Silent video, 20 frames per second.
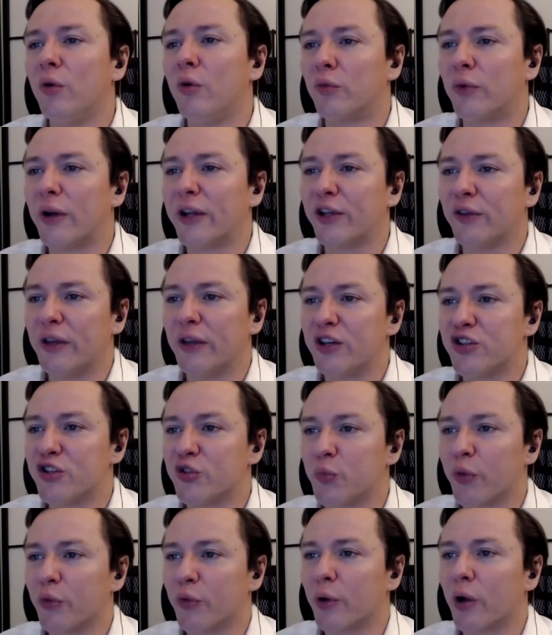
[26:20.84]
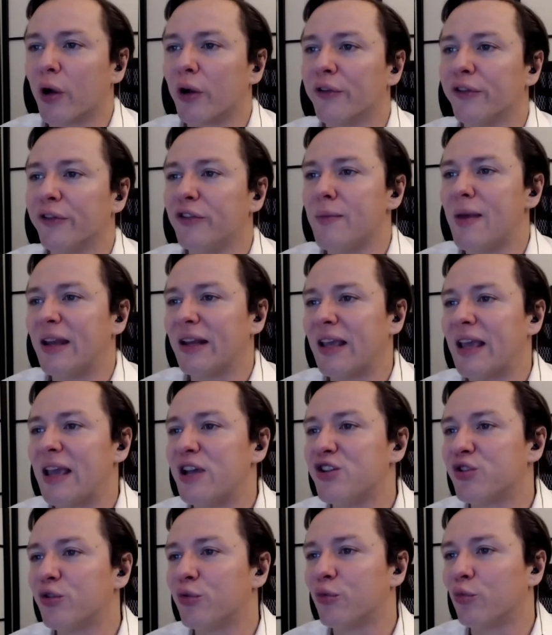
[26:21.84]
regulations with regards to
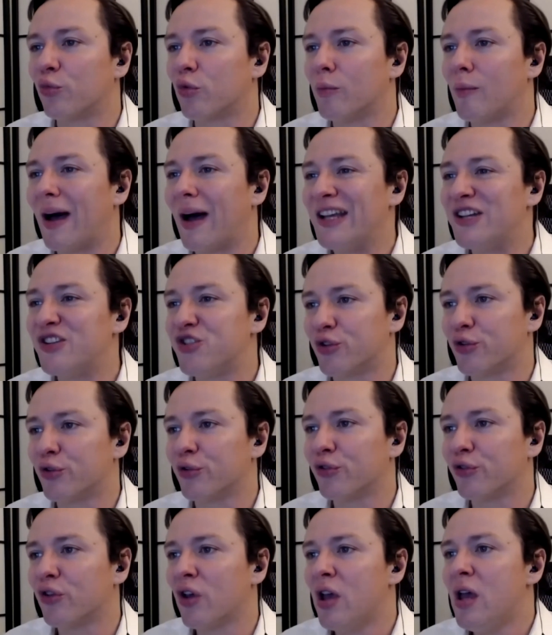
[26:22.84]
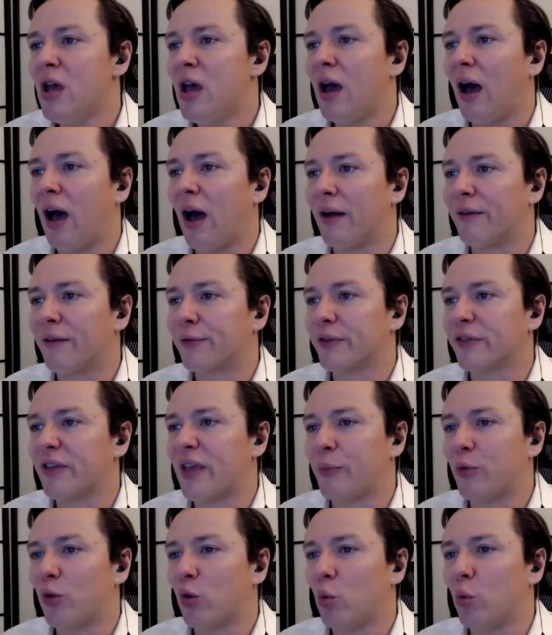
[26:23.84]
medication reminders? Uh, for
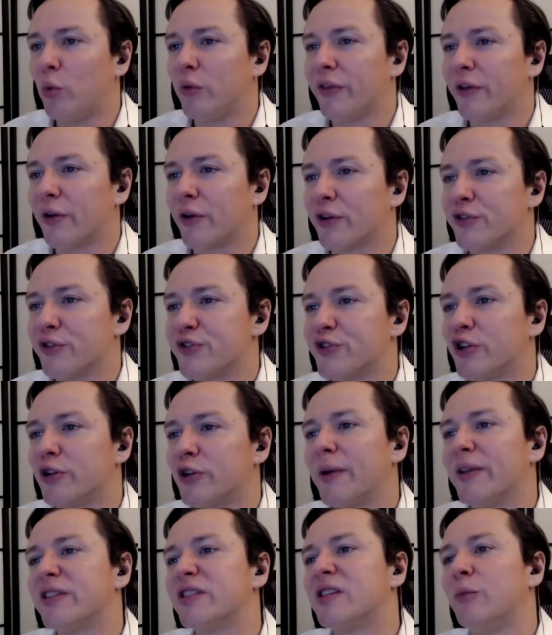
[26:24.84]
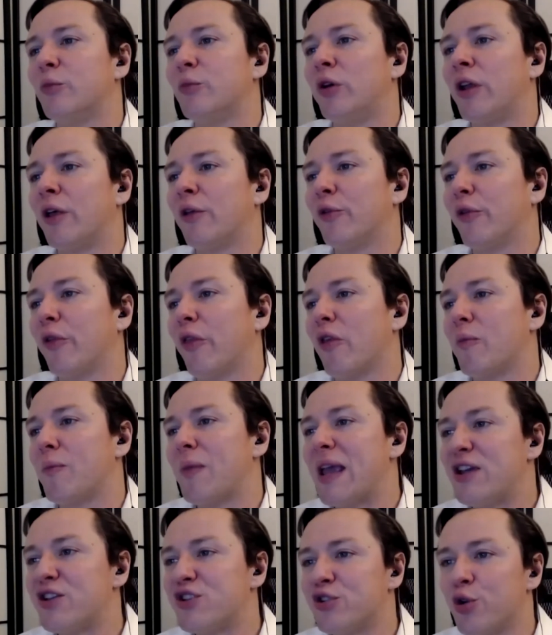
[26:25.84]
example, was there a concern about someone other than the
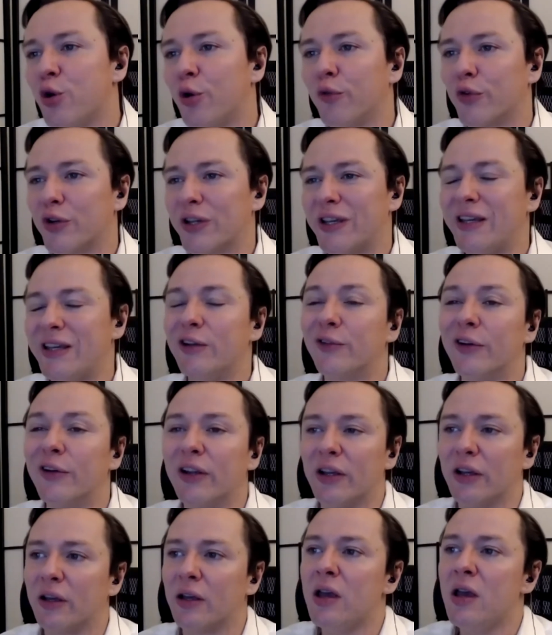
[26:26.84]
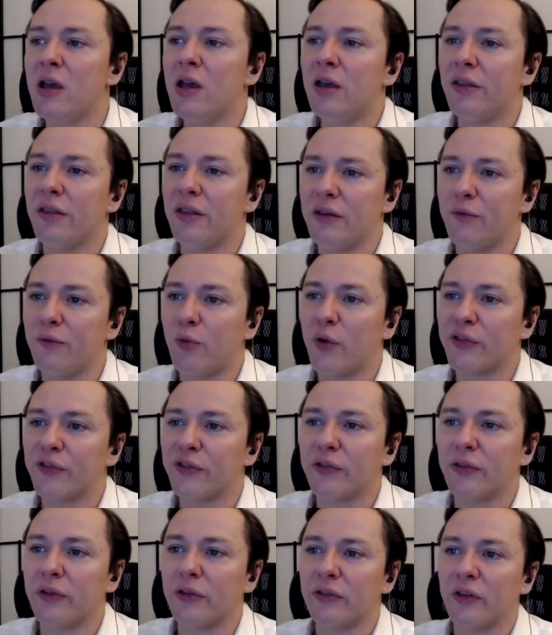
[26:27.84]
patient overhearing the voice
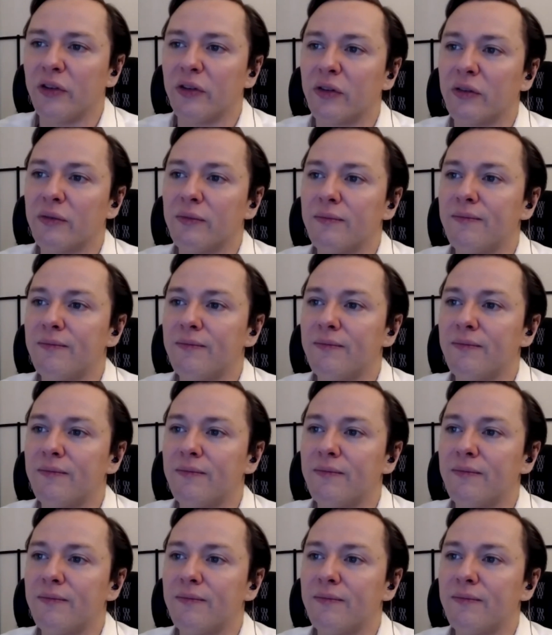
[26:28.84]
assistant?